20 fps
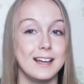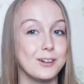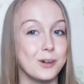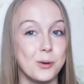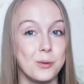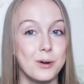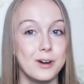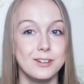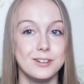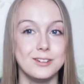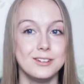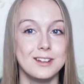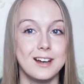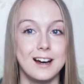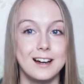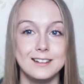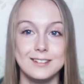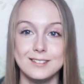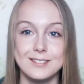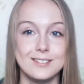oh, I don't want to do
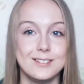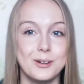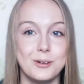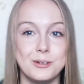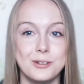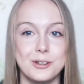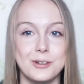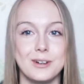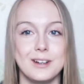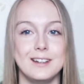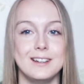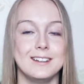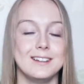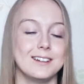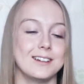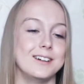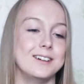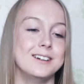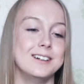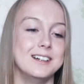that, don't do it. You
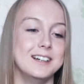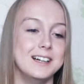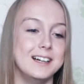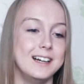know.